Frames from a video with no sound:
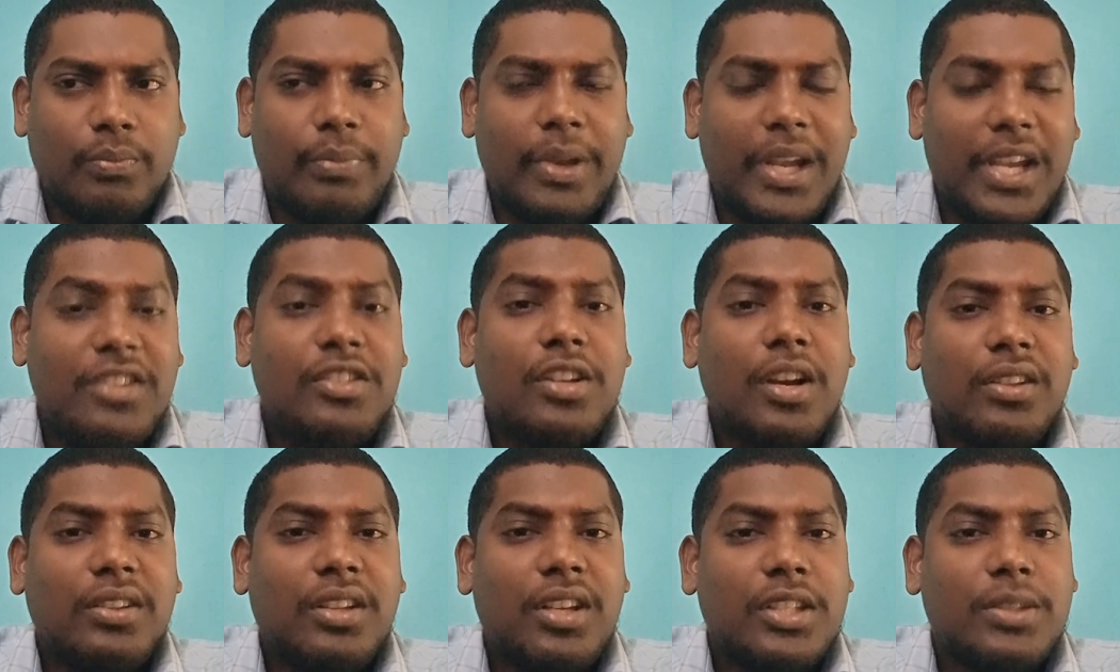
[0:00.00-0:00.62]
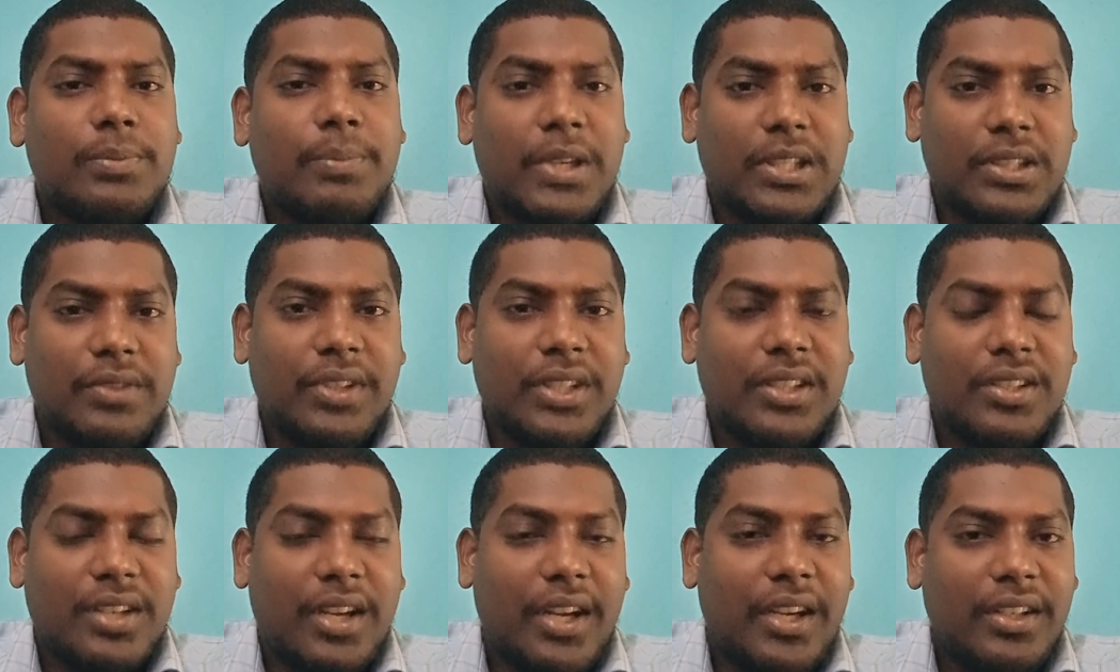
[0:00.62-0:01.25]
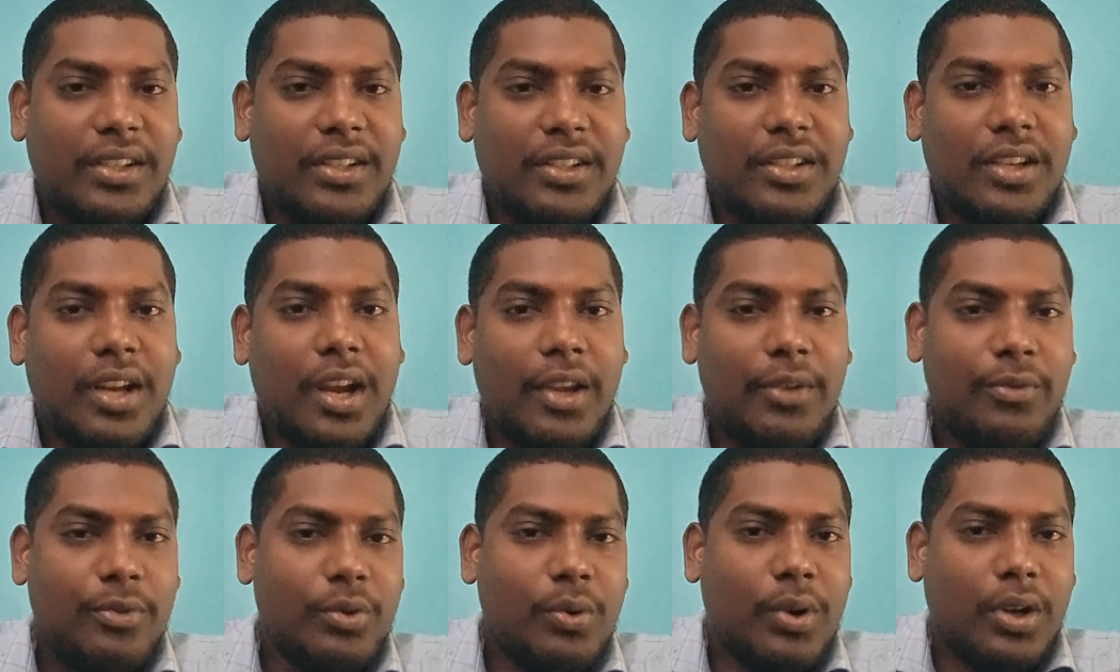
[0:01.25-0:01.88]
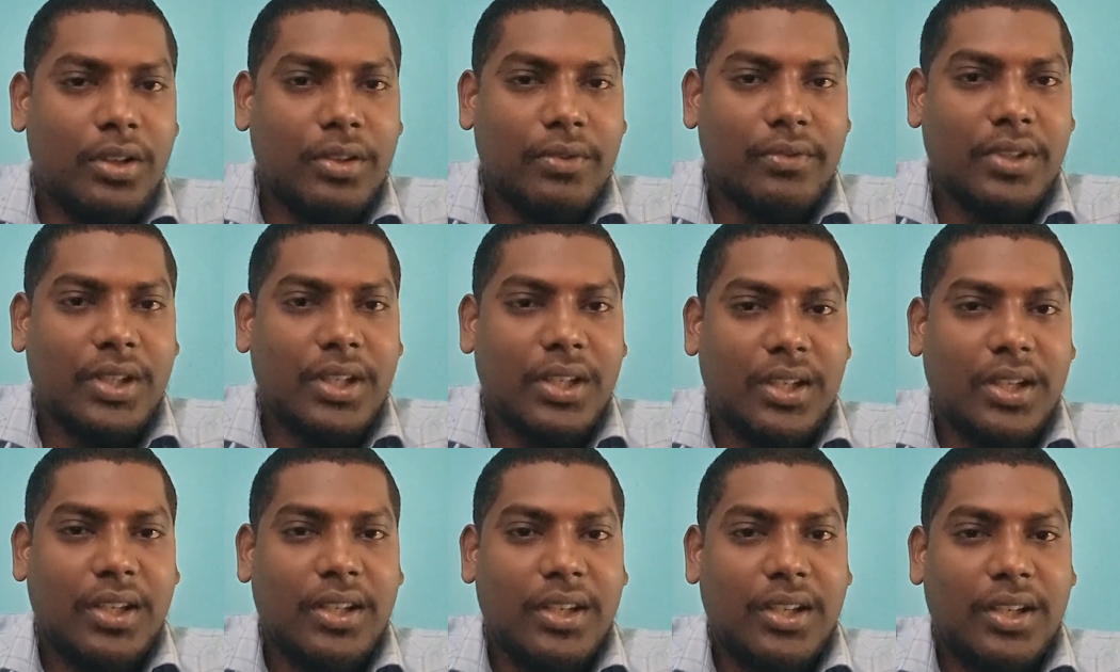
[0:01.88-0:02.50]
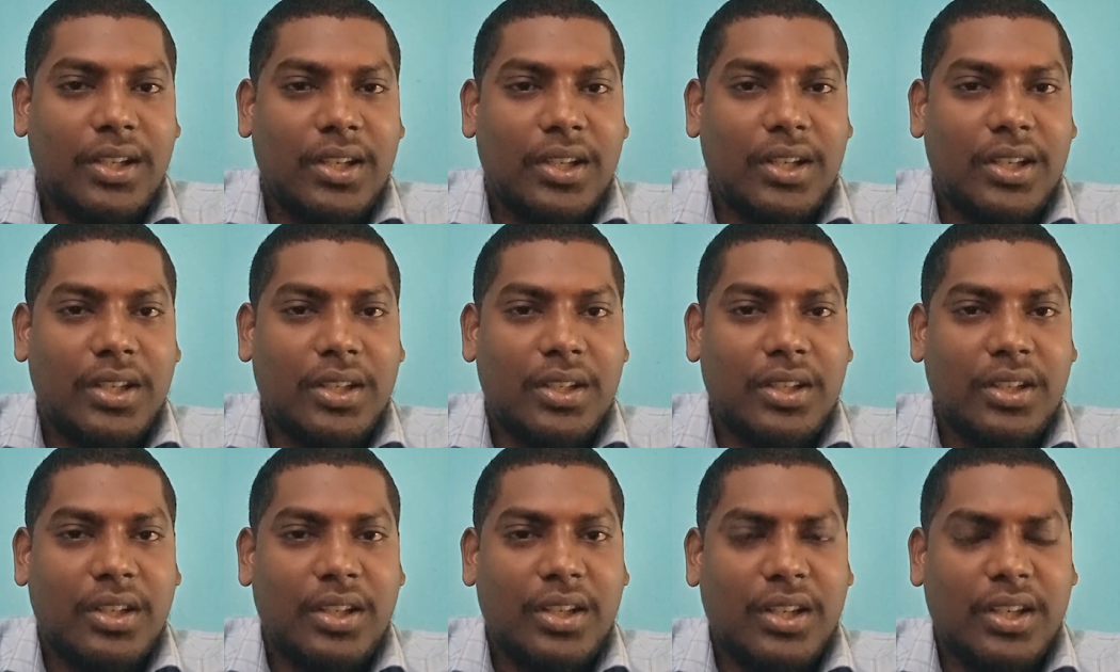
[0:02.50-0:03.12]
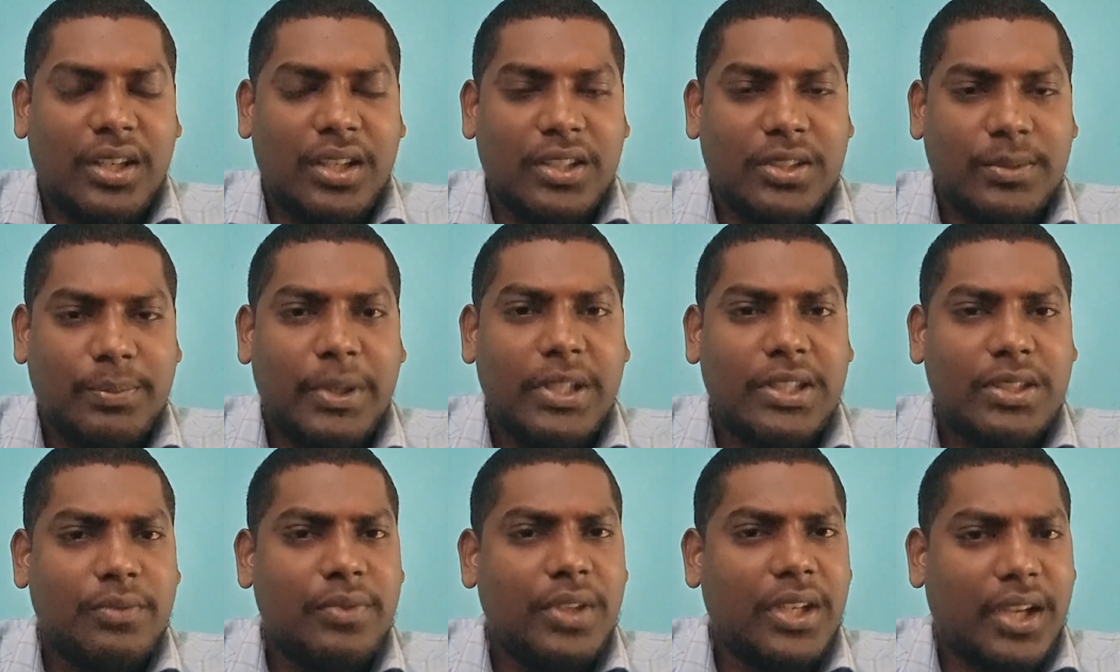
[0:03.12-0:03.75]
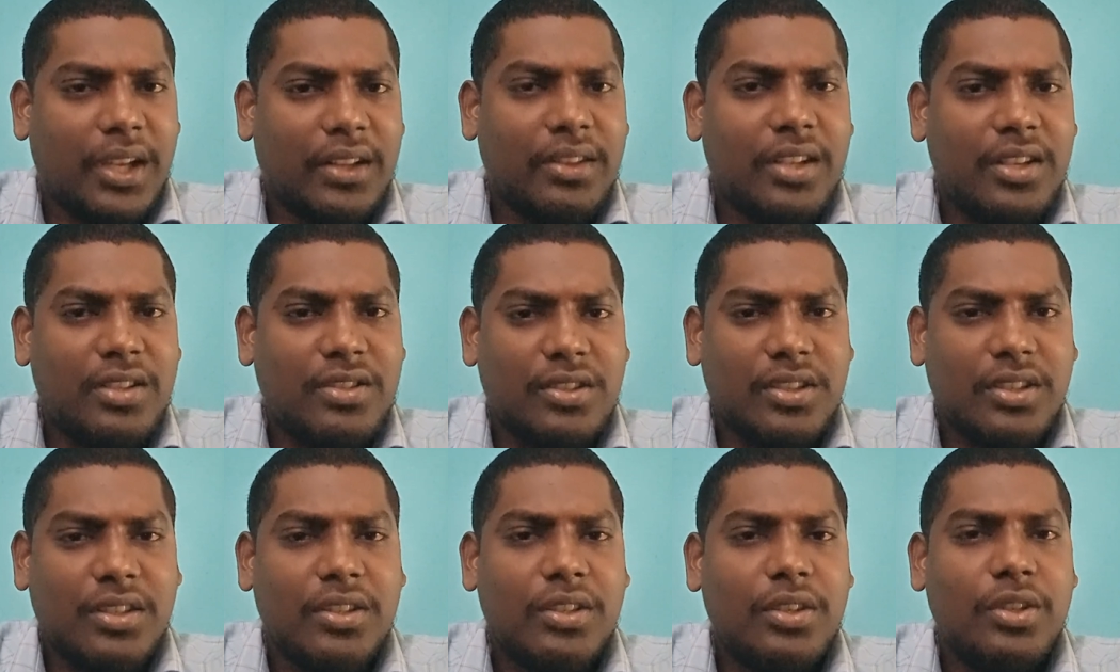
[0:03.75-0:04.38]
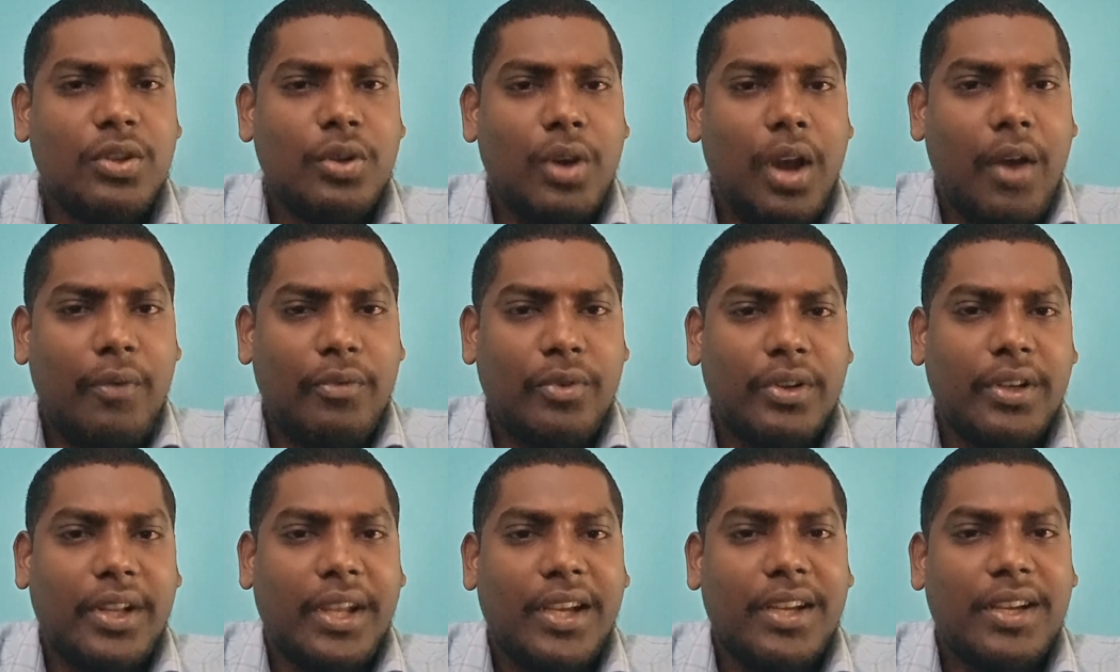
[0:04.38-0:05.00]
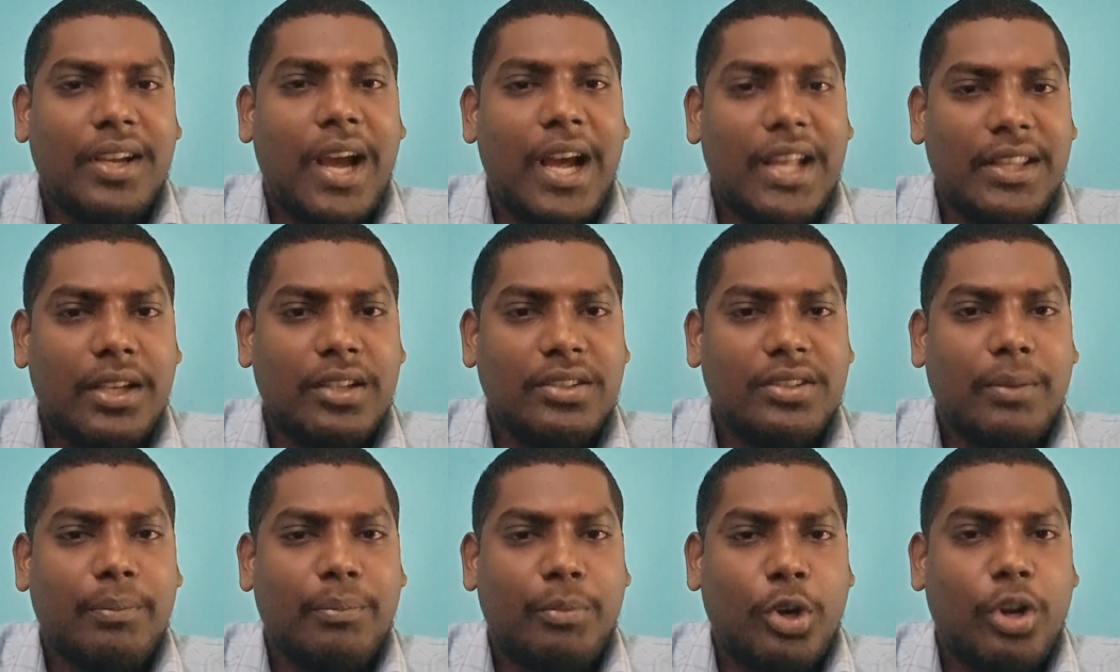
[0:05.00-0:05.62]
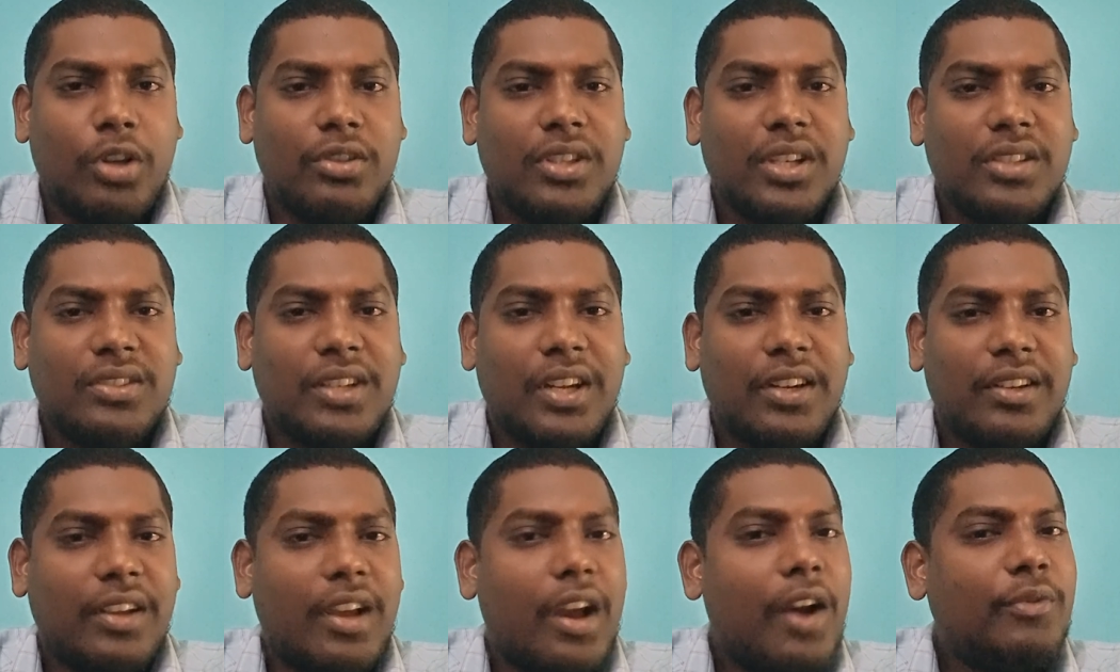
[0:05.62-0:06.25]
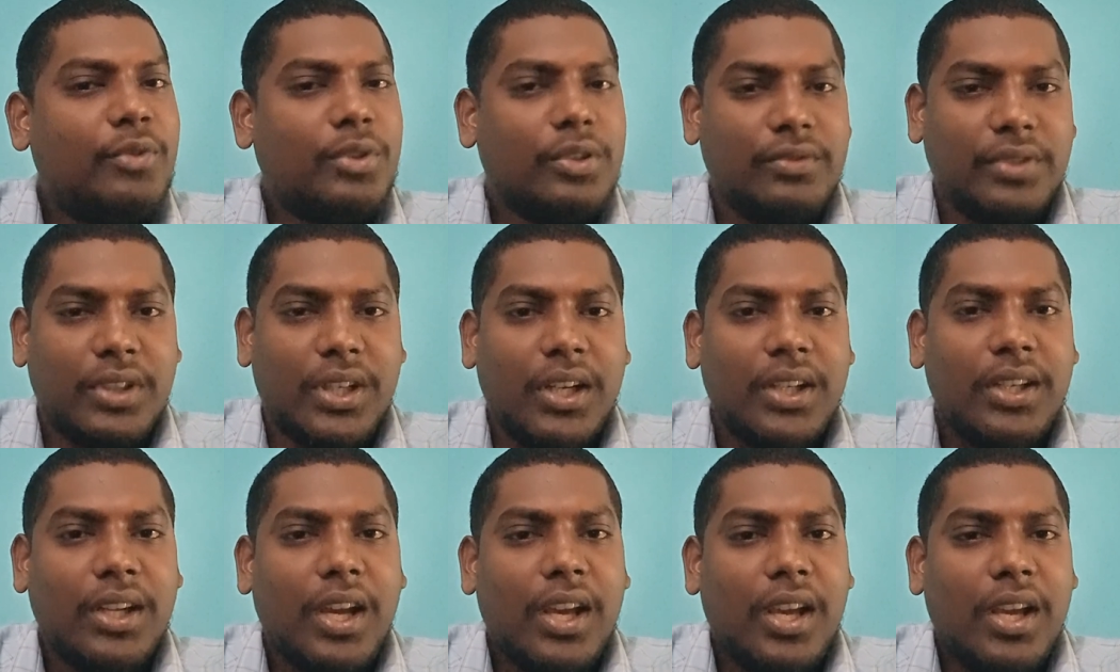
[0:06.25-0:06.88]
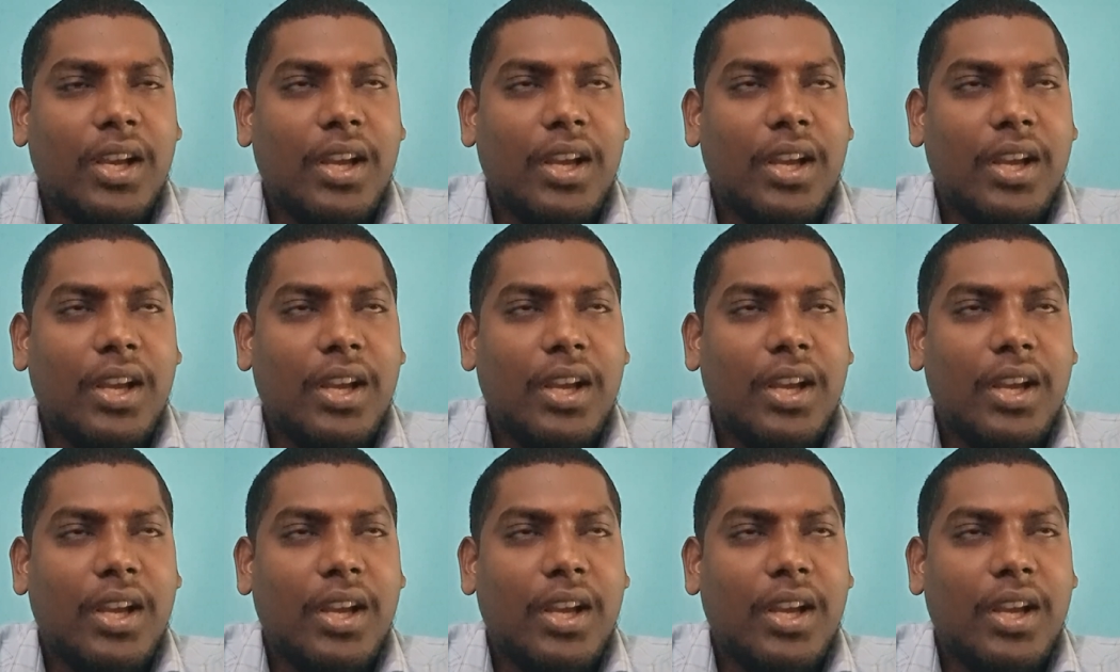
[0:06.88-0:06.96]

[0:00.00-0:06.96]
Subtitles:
based on the specific criteria, if you want to work in a specific industry, you have to take some projects and you have to work.